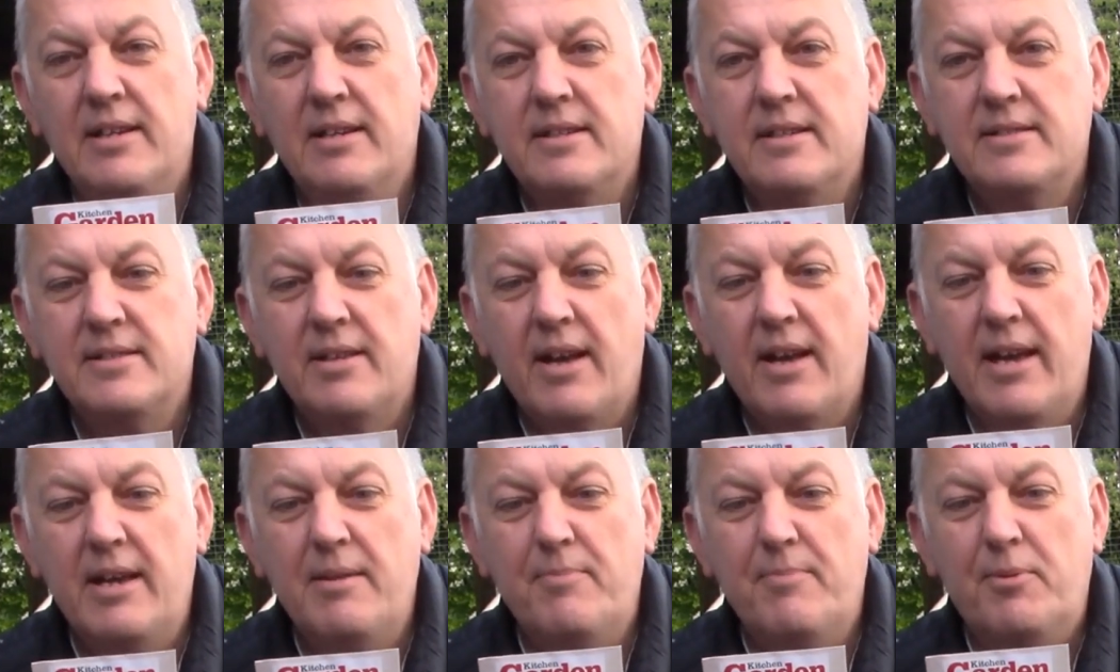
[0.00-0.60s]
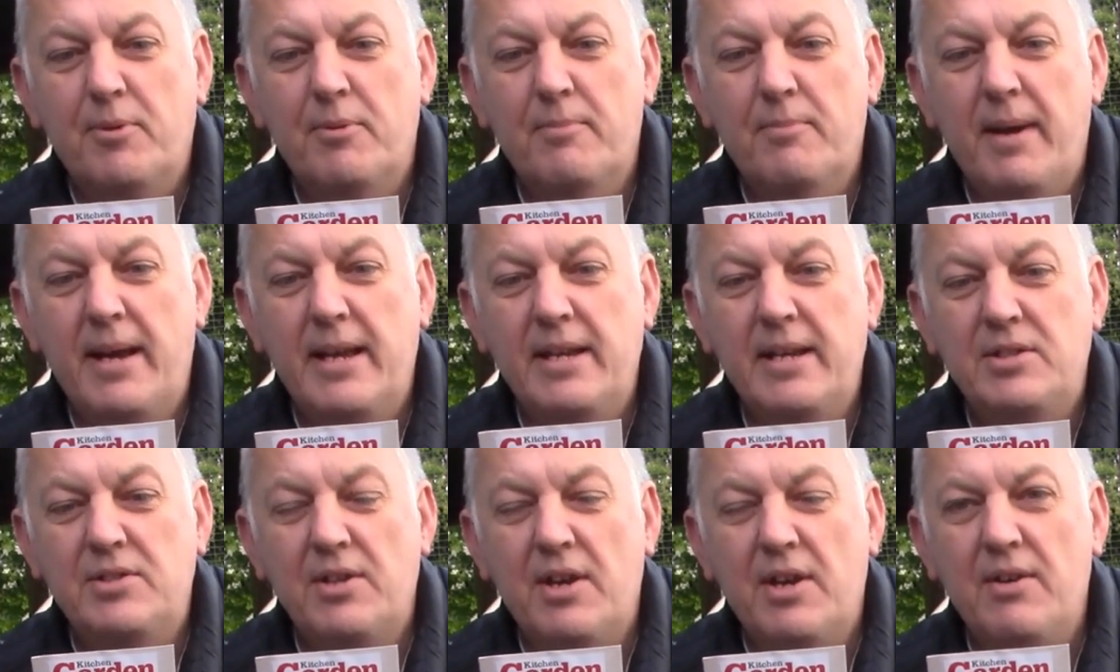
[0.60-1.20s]
So April, May,
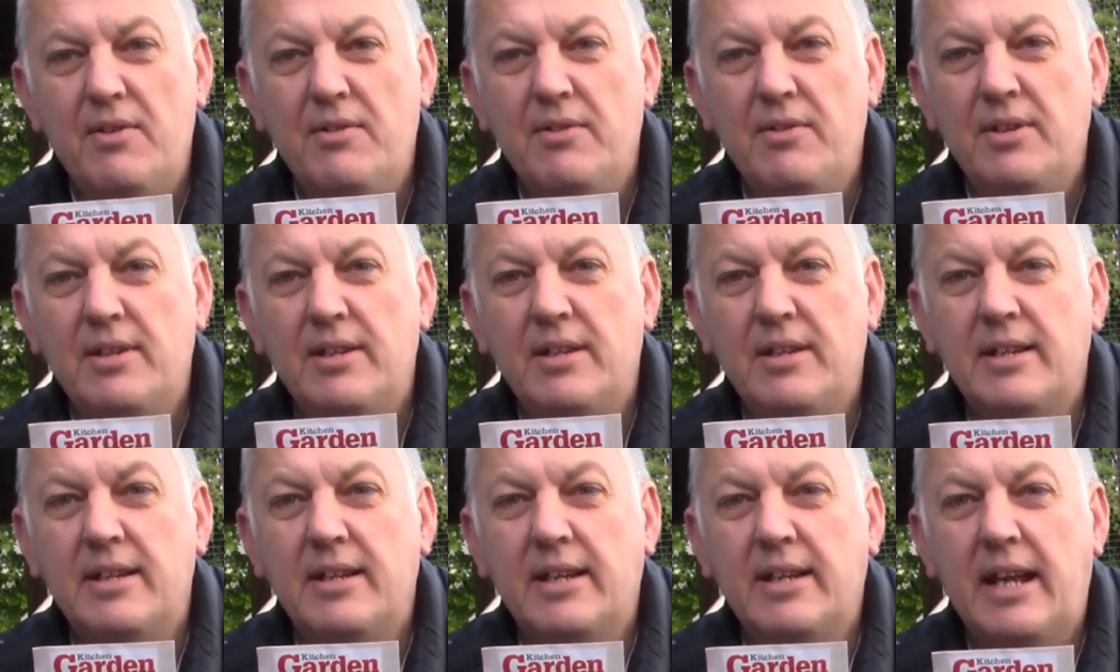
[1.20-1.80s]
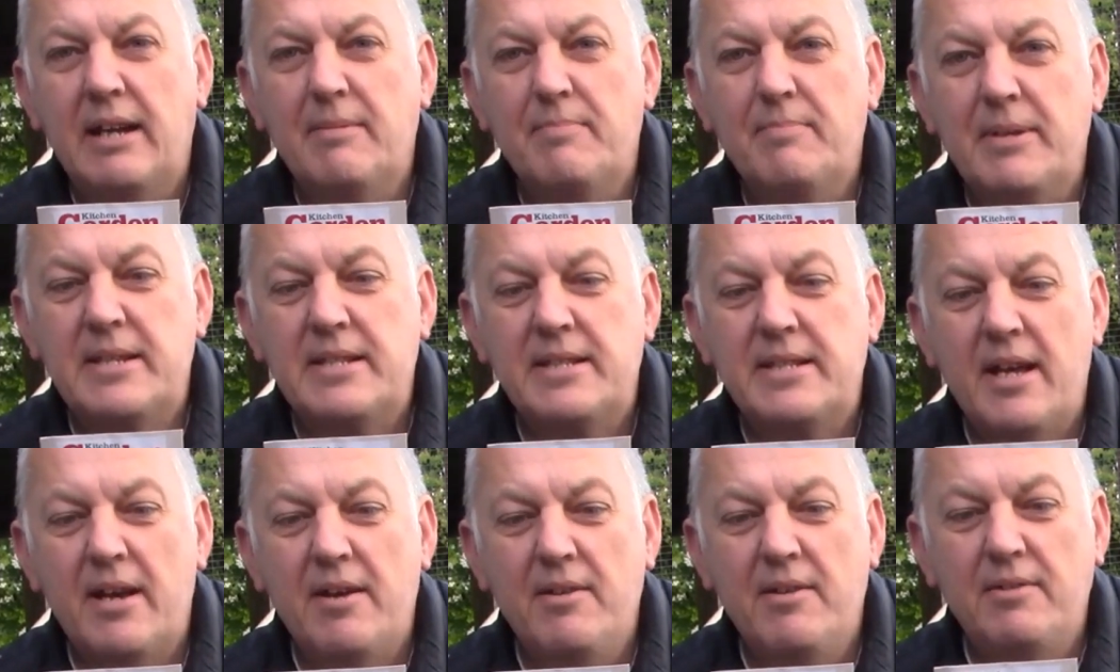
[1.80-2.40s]
June can be
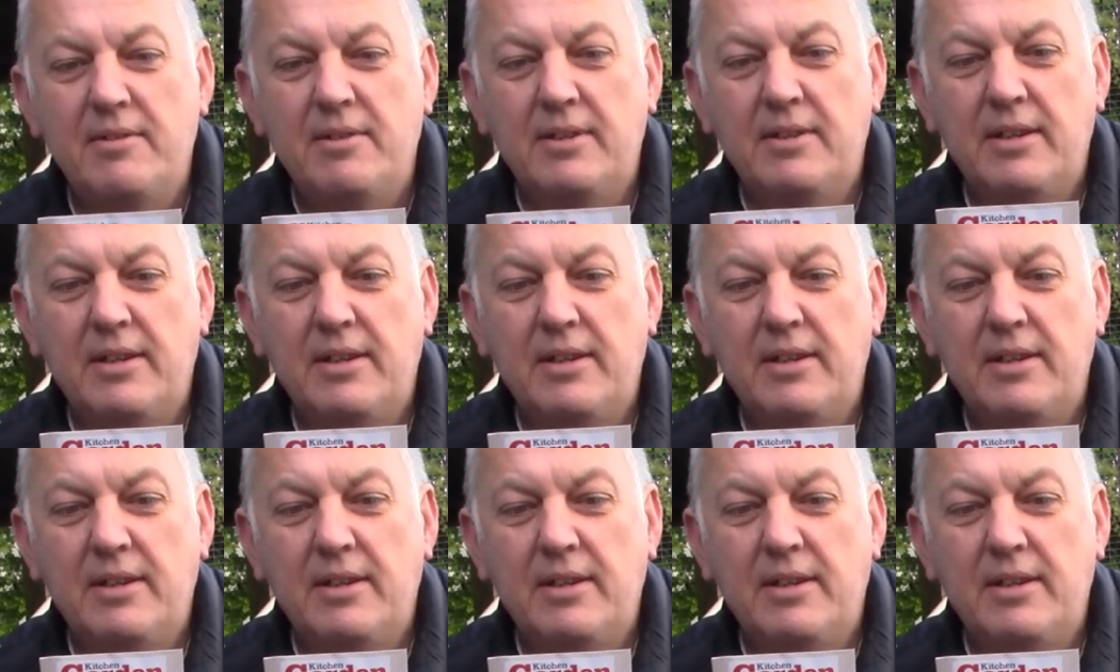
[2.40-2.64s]
sown,